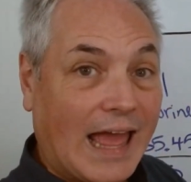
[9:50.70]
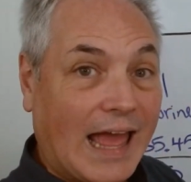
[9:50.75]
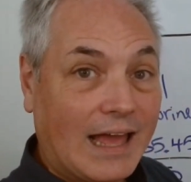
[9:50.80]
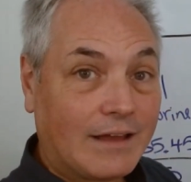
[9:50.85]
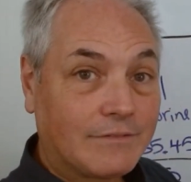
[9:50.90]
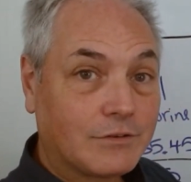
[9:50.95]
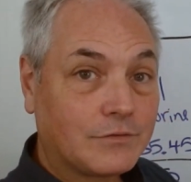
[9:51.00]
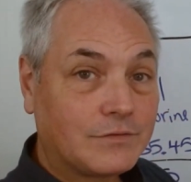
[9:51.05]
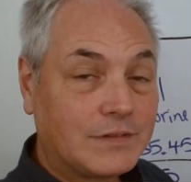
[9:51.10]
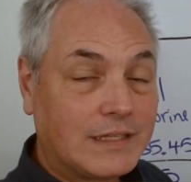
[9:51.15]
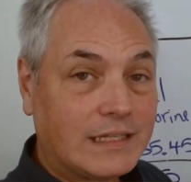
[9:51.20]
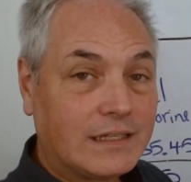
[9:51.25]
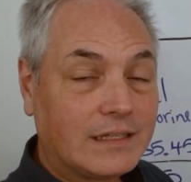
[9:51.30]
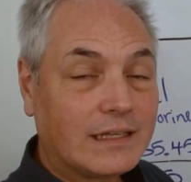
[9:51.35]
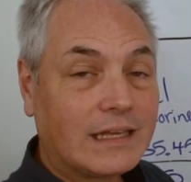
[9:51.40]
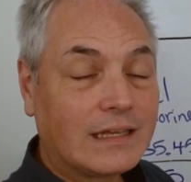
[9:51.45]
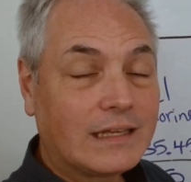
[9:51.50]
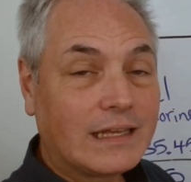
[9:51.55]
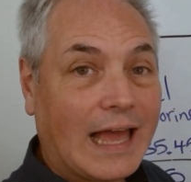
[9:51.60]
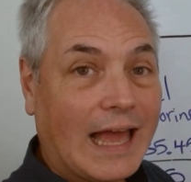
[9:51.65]
half of
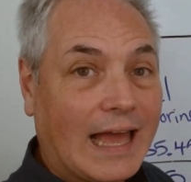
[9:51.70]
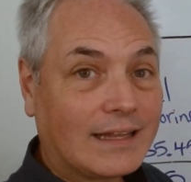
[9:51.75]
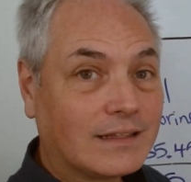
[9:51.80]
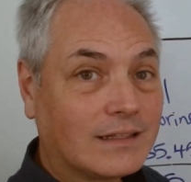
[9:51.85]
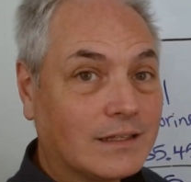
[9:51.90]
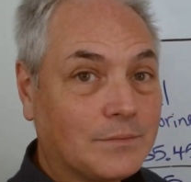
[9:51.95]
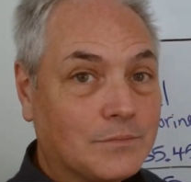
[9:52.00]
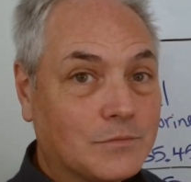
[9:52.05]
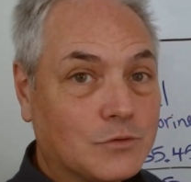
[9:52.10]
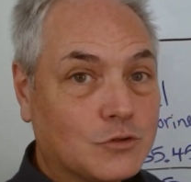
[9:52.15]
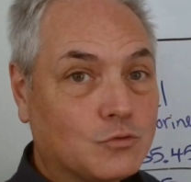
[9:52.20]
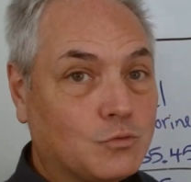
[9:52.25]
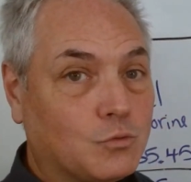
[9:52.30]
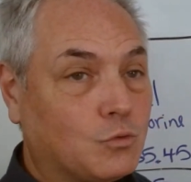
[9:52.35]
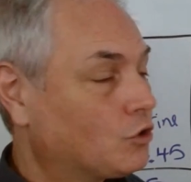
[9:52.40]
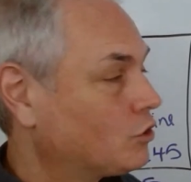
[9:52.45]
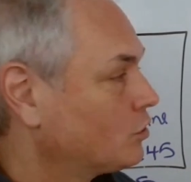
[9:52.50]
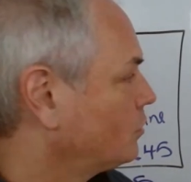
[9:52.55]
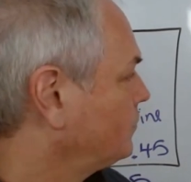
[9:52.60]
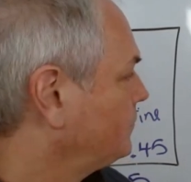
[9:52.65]
the atoms
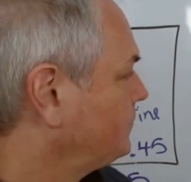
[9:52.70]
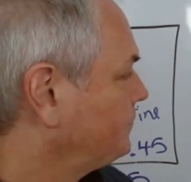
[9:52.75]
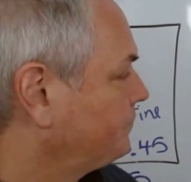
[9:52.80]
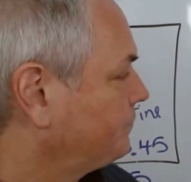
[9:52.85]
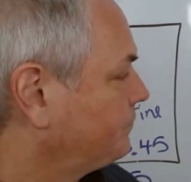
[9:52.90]
were